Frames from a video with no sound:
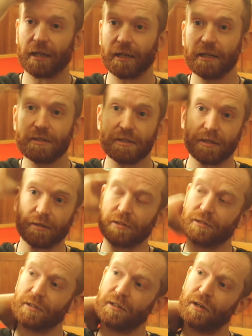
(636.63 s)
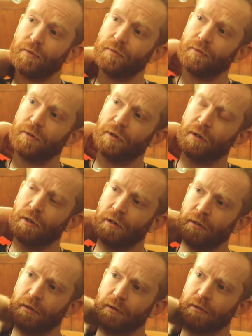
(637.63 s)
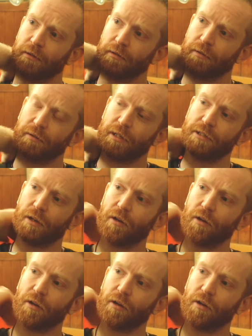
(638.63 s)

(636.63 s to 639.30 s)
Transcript: leads to, because there's